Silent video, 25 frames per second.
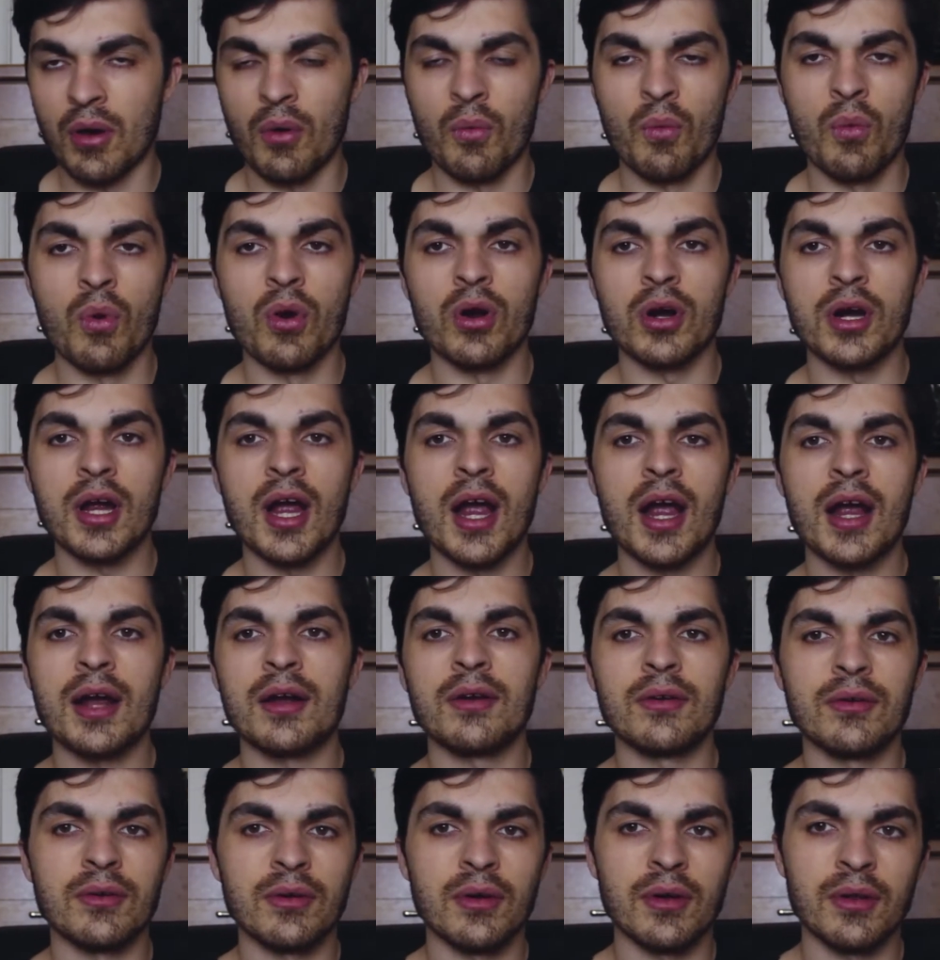work
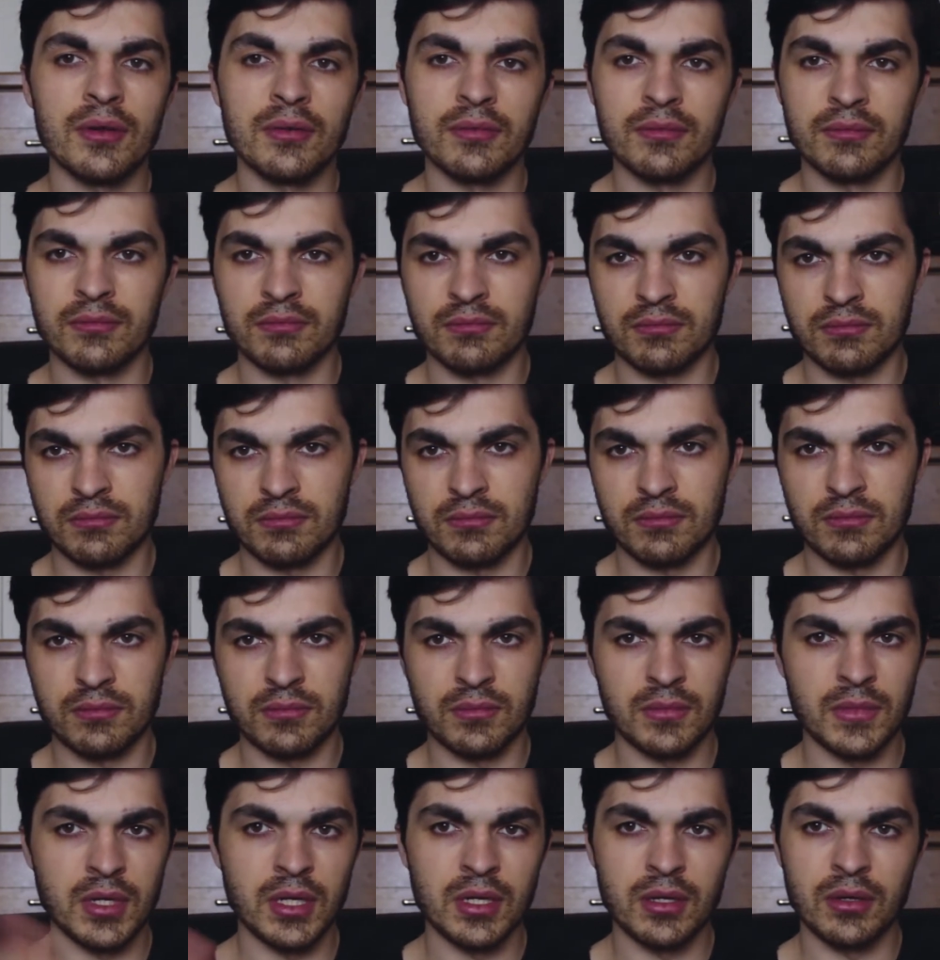harder on
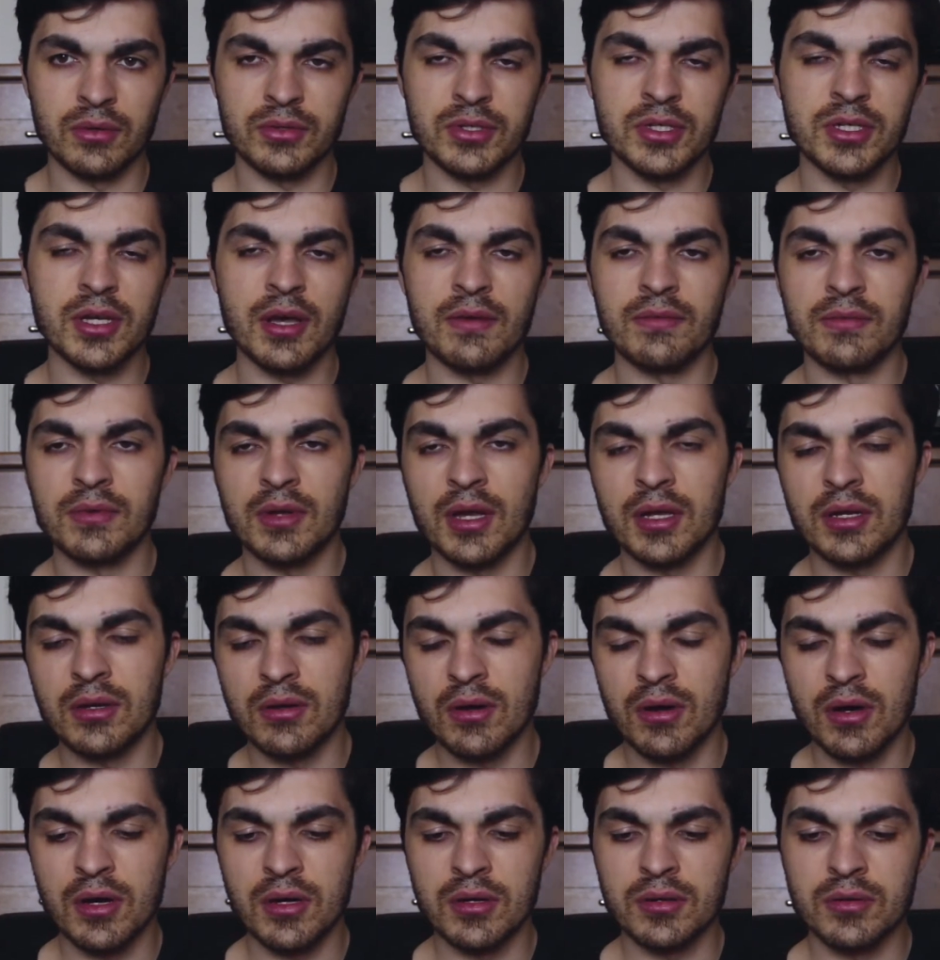7, 8,
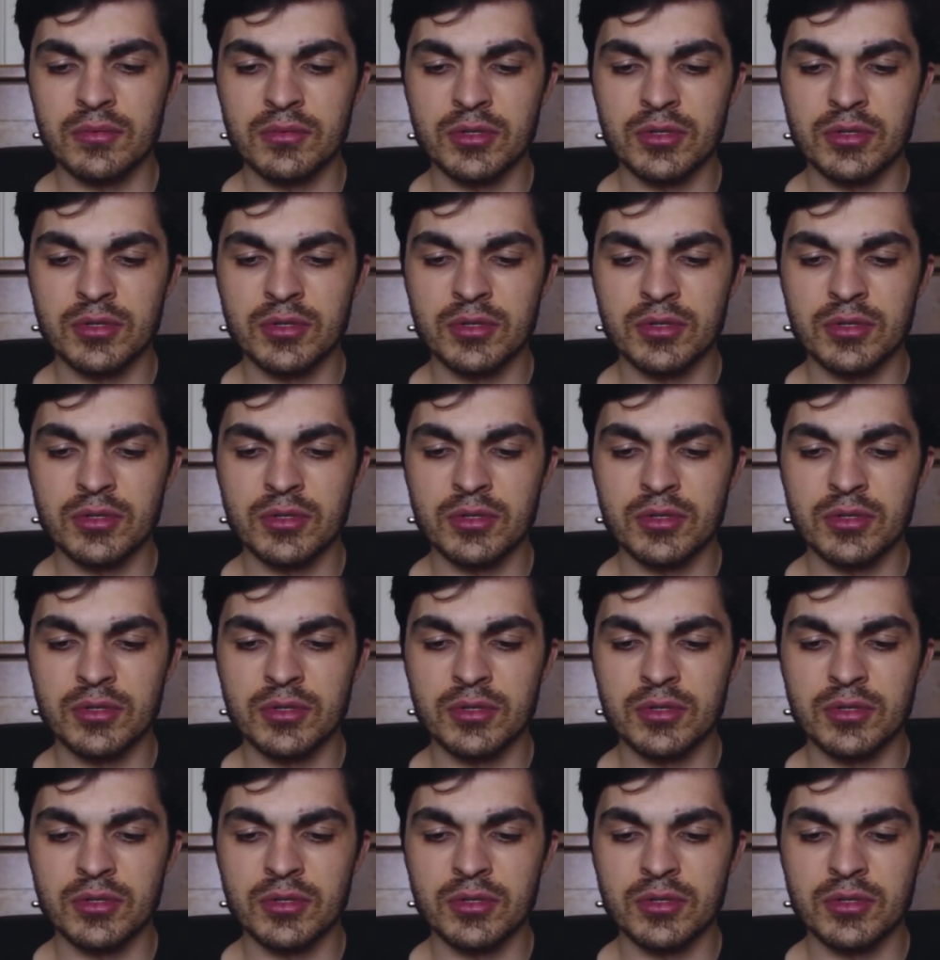9.